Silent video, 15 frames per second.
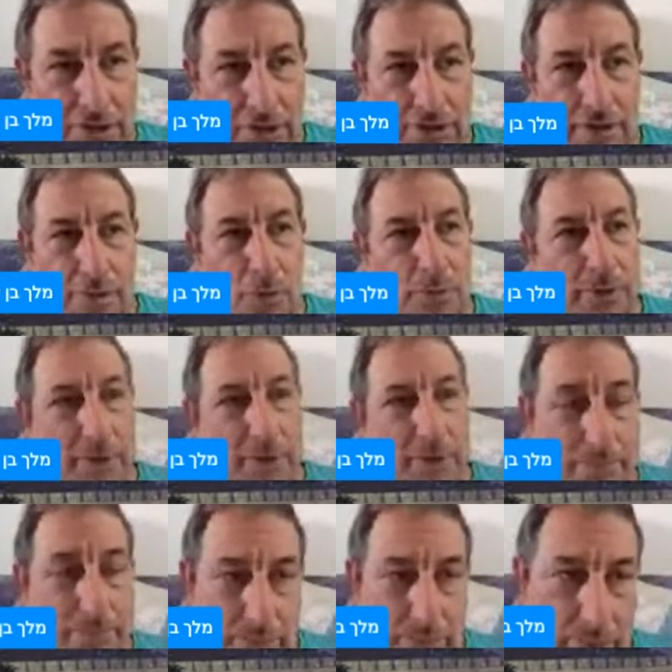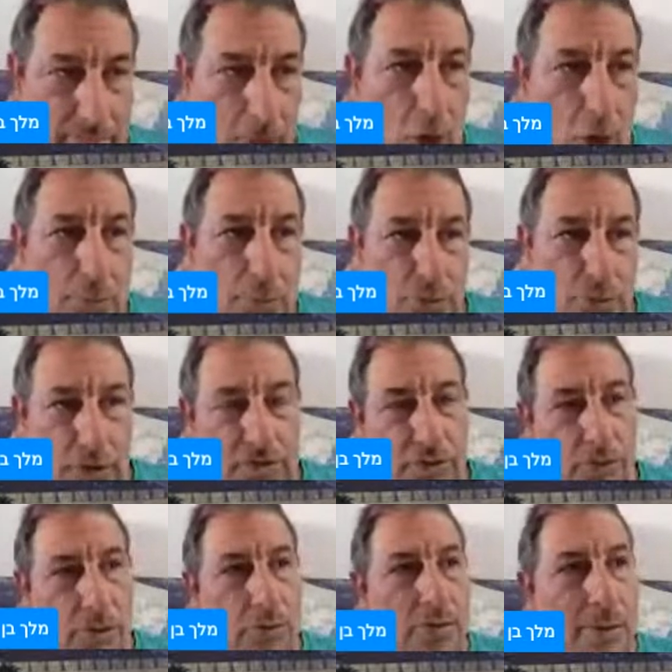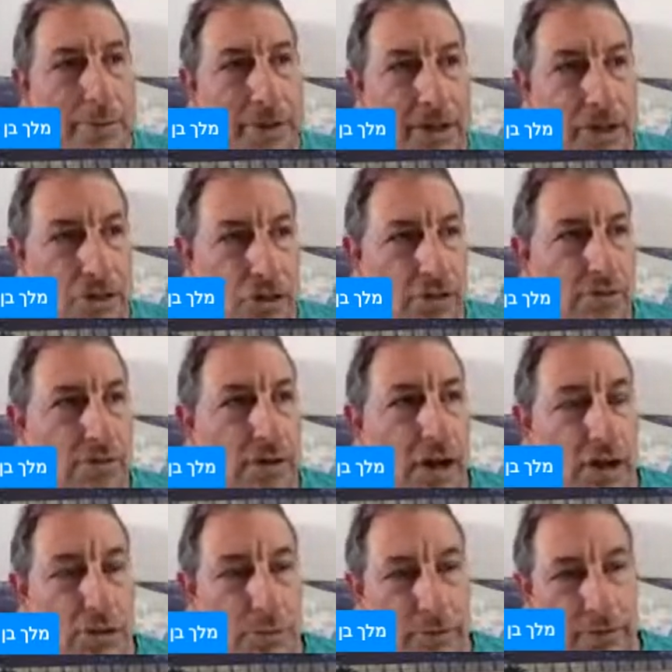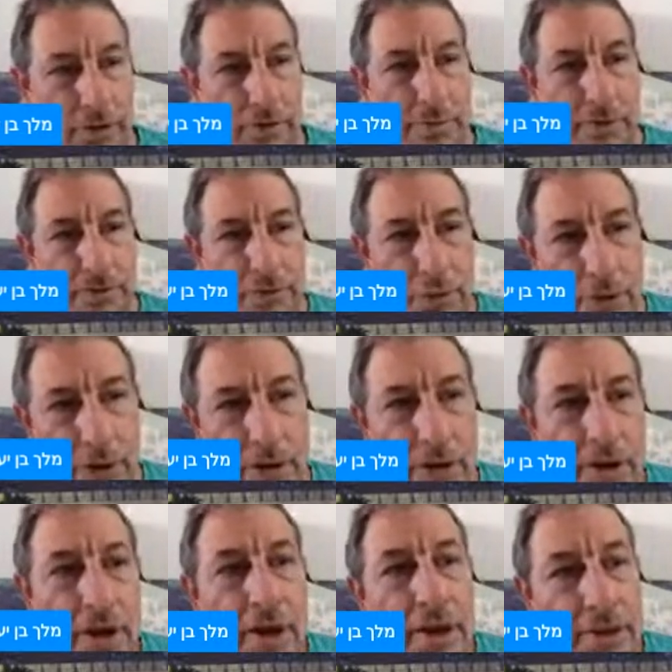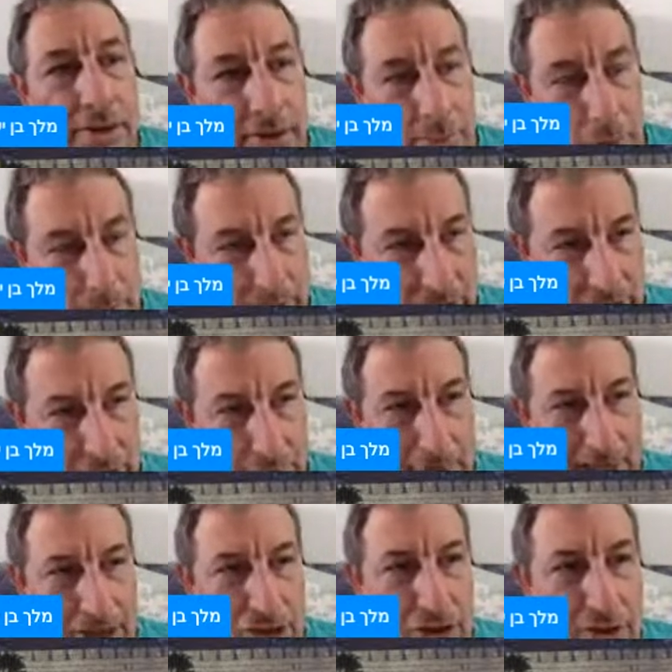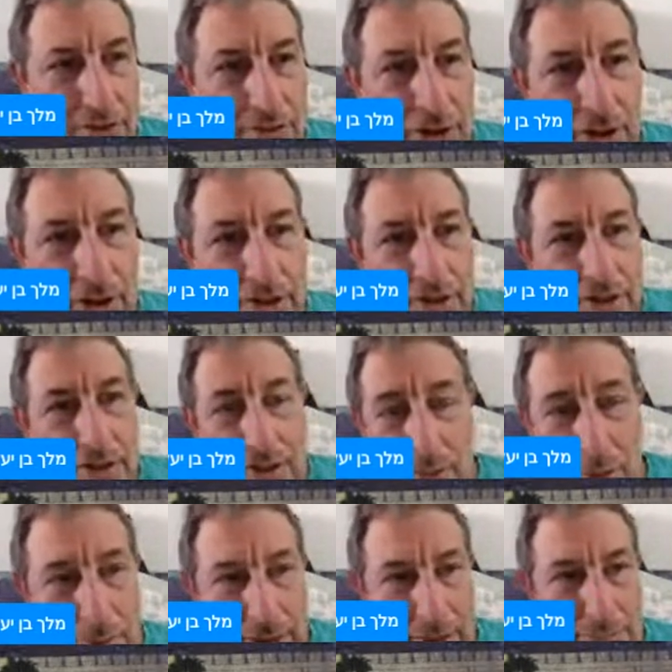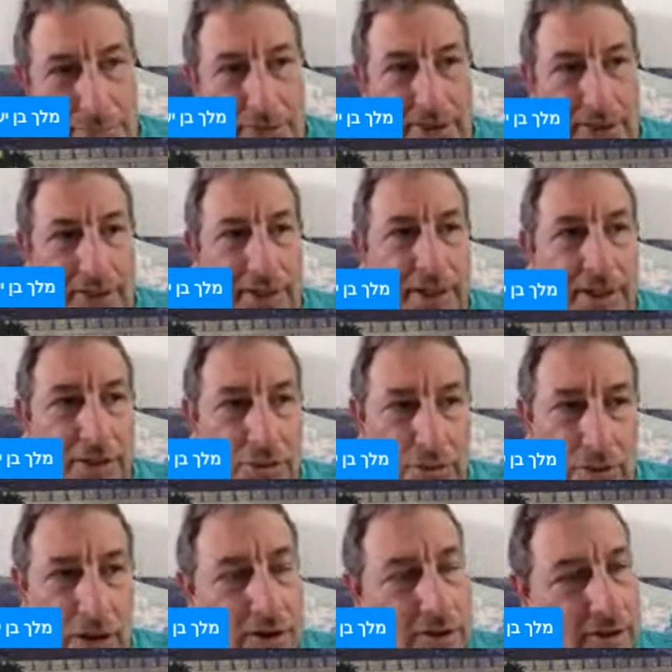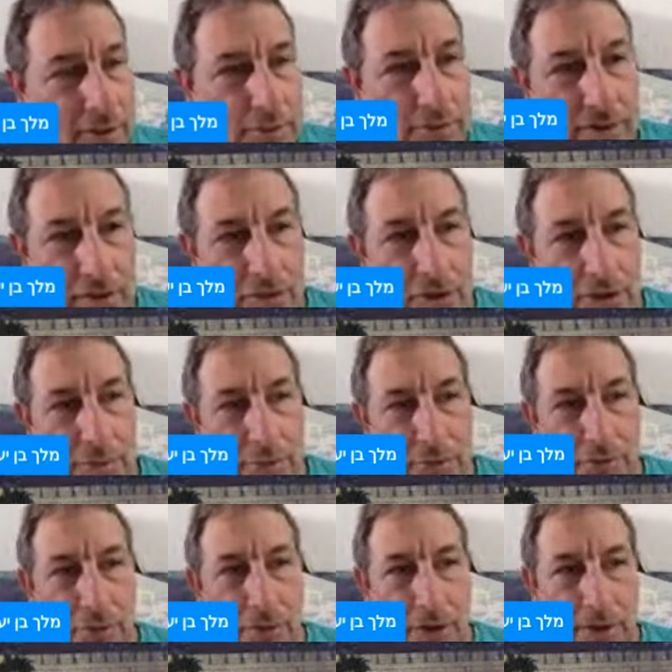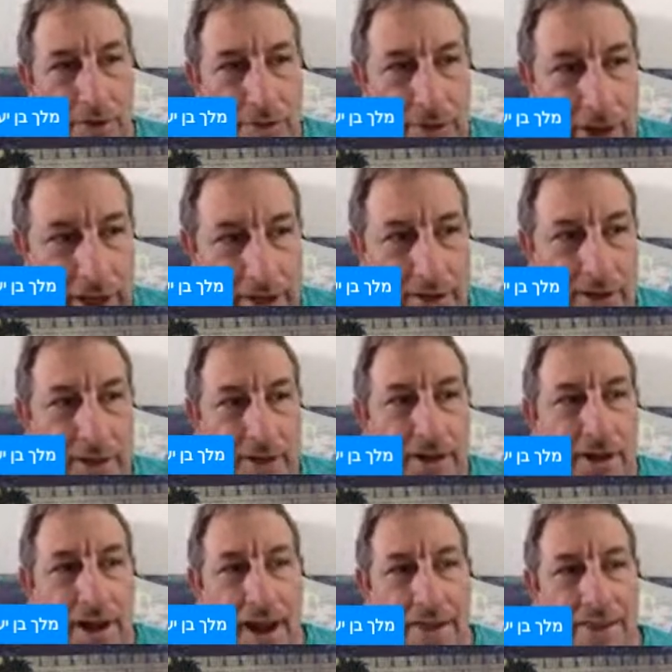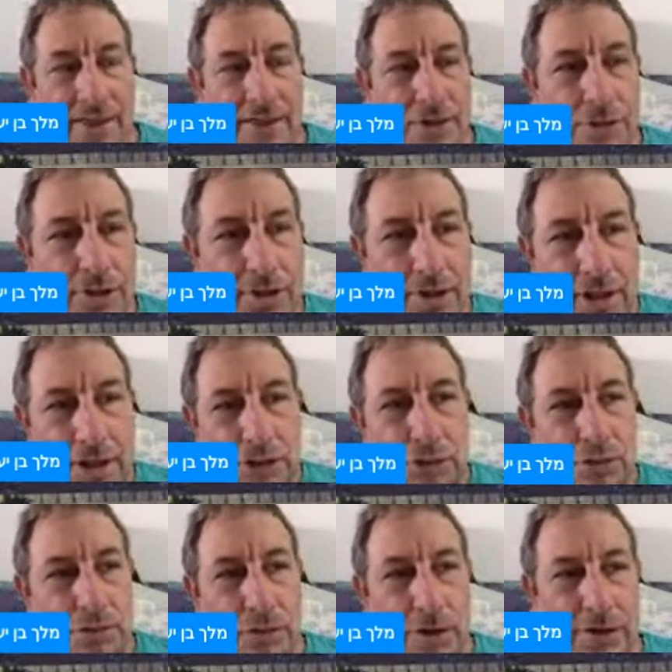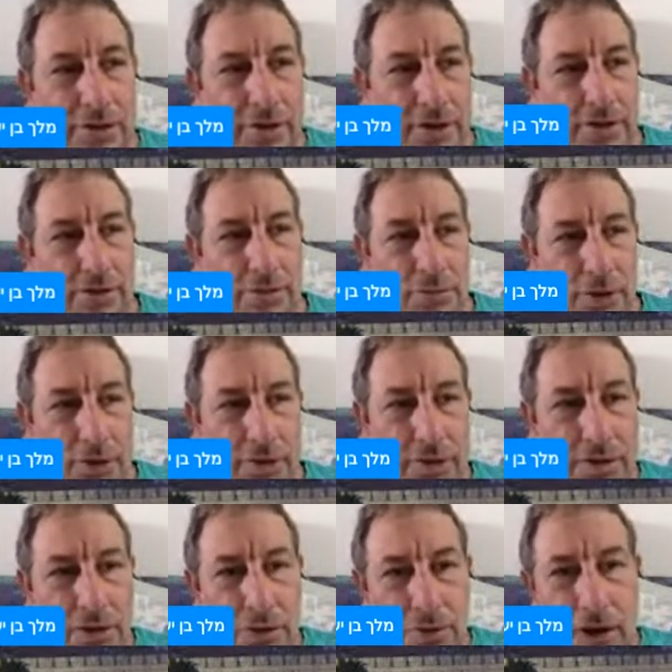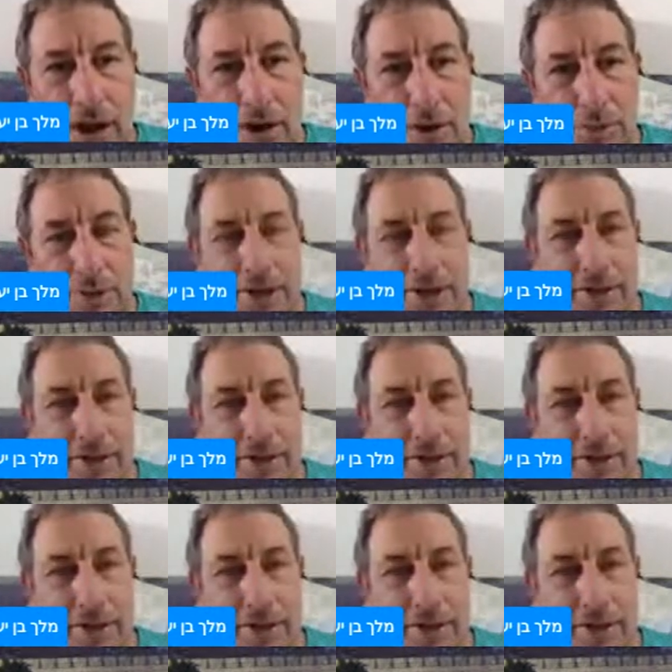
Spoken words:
almost word for word repetitions of laws we've heard before. Some will be expansions of laws. Some will be completely new laws that we've never heard before. Okay, and then there's this issue of what is the Torah, or when it says that Moshe is giving